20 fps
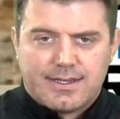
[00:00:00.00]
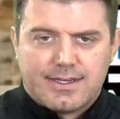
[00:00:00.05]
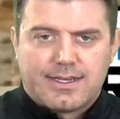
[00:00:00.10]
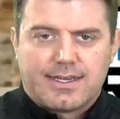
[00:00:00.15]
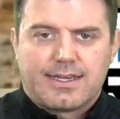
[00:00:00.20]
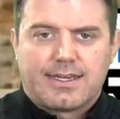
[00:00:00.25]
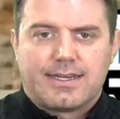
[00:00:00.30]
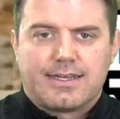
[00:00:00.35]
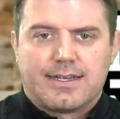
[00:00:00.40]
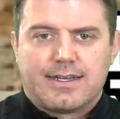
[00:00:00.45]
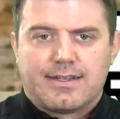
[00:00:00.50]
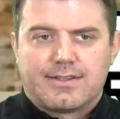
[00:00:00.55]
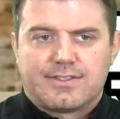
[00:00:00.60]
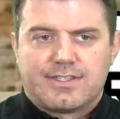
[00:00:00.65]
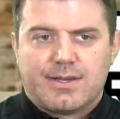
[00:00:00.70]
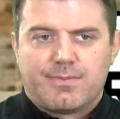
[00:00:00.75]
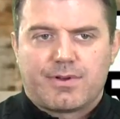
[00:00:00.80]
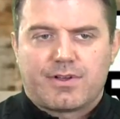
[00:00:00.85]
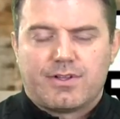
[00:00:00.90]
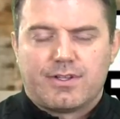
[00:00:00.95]
And
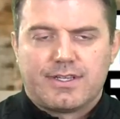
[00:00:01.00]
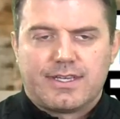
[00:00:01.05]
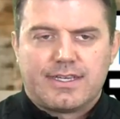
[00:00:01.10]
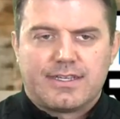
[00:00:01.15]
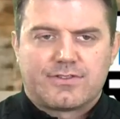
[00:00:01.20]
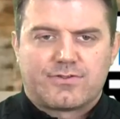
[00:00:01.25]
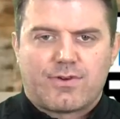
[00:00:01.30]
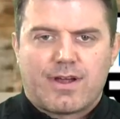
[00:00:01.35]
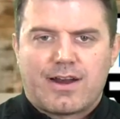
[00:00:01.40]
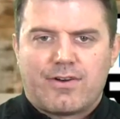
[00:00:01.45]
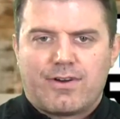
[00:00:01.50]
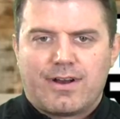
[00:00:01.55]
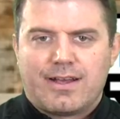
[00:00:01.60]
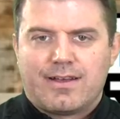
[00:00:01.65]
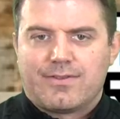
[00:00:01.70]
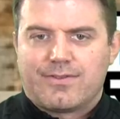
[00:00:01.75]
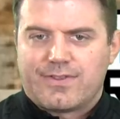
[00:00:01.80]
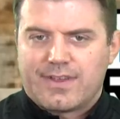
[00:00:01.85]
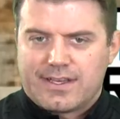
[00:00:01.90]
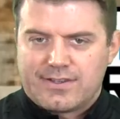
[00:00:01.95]
typically it's right
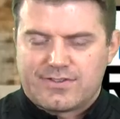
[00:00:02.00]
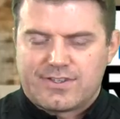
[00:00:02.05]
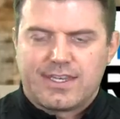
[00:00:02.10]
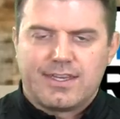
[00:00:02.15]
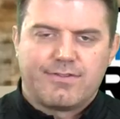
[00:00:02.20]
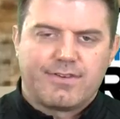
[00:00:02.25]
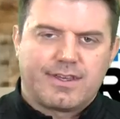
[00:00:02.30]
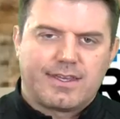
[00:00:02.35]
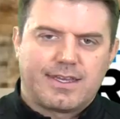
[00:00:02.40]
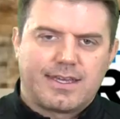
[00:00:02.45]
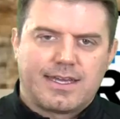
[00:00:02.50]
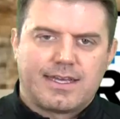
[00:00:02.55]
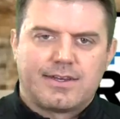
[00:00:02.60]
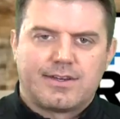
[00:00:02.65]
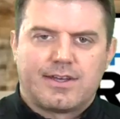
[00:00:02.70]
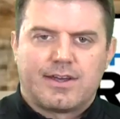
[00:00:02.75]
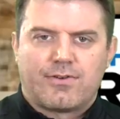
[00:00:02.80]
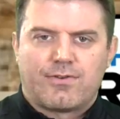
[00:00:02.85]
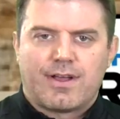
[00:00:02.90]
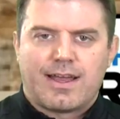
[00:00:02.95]
around Thanksgiving and
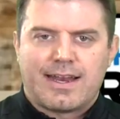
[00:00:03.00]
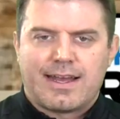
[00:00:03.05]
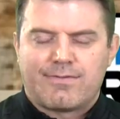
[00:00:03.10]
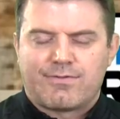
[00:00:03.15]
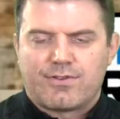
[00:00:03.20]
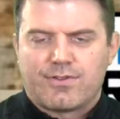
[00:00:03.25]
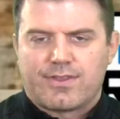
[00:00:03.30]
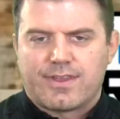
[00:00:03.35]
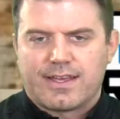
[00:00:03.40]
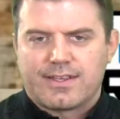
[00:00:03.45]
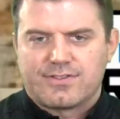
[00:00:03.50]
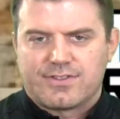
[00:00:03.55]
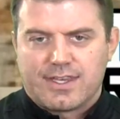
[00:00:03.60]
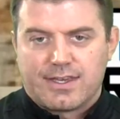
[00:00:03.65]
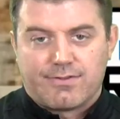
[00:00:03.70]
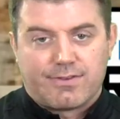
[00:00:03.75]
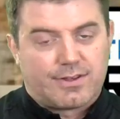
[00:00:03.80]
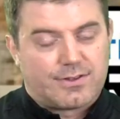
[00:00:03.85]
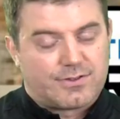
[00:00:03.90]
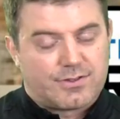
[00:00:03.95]
right after
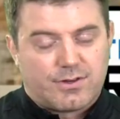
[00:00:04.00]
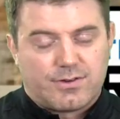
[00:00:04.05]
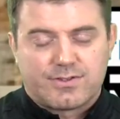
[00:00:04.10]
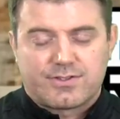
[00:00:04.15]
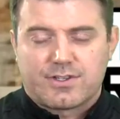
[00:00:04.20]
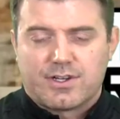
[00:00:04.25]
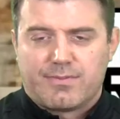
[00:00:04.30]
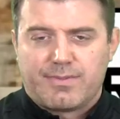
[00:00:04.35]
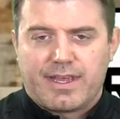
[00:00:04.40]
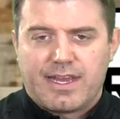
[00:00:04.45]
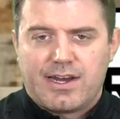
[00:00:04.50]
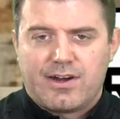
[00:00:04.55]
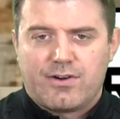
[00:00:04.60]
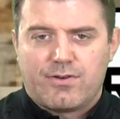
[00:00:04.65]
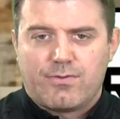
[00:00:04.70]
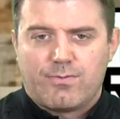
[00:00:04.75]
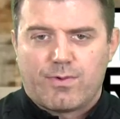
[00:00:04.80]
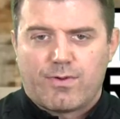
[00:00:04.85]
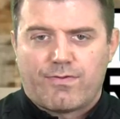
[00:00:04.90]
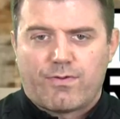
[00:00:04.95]
Thanksgiving. So it's going to be
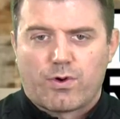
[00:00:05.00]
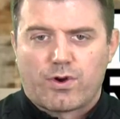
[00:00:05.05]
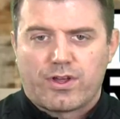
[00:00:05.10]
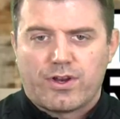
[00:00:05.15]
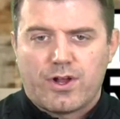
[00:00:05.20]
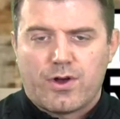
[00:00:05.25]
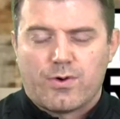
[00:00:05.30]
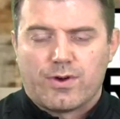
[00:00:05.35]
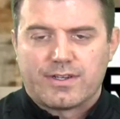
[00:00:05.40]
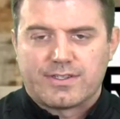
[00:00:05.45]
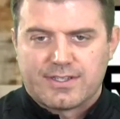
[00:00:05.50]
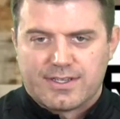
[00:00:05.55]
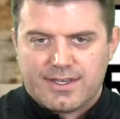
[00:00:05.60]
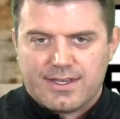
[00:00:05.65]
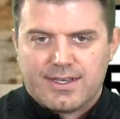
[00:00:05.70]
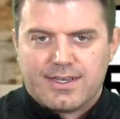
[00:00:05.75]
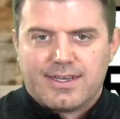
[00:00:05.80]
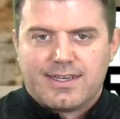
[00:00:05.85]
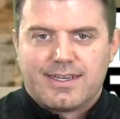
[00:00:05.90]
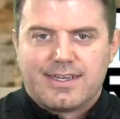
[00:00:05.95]
here before you know it
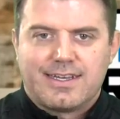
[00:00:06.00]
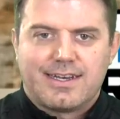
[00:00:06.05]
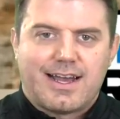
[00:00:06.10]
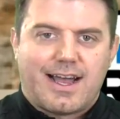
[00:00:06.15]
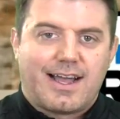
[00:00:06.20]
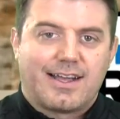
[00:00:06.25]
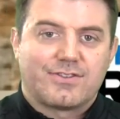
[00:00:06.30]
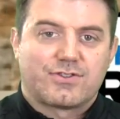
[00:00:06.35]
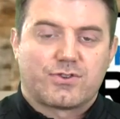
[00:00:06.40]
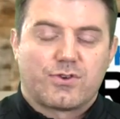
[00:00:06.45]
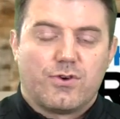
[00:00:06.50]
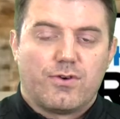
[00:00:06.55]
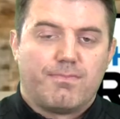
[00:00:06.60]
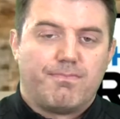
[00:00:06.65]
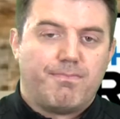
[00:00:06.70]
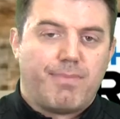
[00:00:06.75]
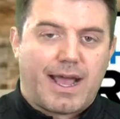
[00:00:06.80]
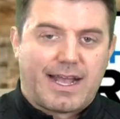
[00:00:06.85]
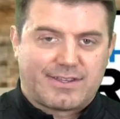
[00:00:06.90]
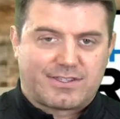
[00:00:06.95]
in high school
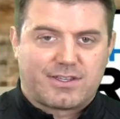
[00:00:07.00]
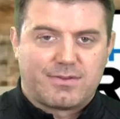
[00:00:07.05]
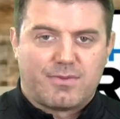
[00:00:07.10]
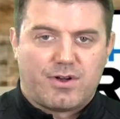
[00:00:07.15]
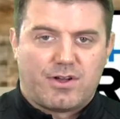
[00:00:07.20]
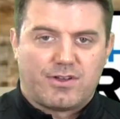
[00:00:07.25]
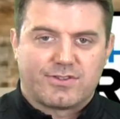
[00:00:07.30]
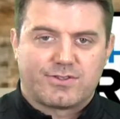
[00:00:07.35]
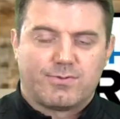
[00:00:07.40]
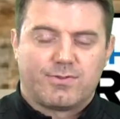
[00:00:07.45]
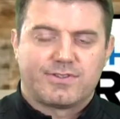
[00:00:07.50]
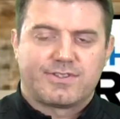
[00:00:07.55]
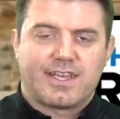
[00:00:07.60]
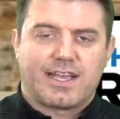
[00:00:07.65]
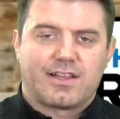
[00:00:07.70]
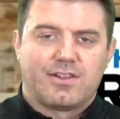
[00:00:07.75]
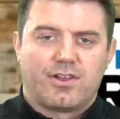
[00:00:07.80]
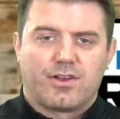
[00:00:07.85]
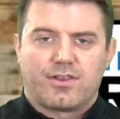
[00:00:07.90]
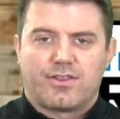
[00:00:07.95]
basketball. So we'll
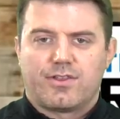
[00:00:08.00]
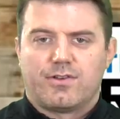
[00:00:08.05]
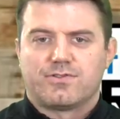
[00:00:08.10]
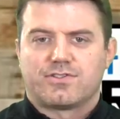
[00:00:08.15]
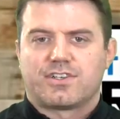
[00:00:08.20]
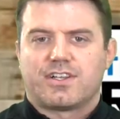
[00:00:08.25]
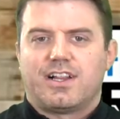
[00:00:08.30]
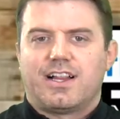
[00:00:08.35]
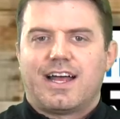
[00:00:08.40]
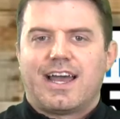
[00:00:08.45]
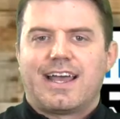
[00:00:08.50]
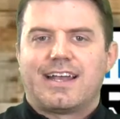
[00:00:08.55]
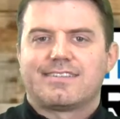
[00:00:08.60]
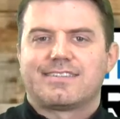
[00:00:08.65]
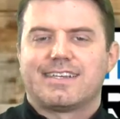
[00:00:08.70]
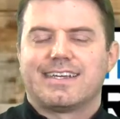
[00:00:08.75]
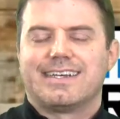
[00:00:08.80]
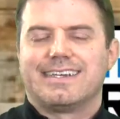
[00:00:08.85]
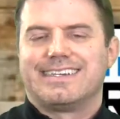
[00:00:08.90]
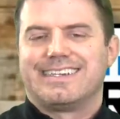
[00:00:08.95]
take a look at those
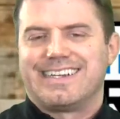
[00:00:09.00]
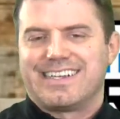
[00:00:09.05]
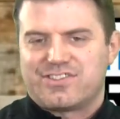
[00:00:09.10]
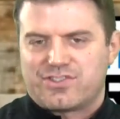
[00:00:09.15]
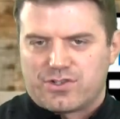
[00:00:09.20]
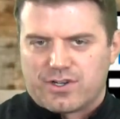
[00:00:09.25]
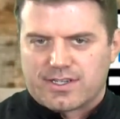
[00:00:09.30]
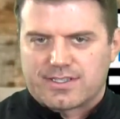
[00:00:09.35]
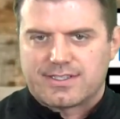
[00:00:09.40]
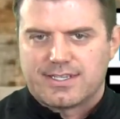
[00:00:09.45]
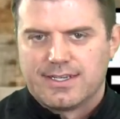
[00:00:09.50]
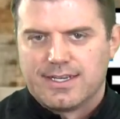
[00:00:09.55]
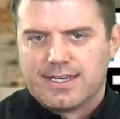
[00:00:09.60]
class and district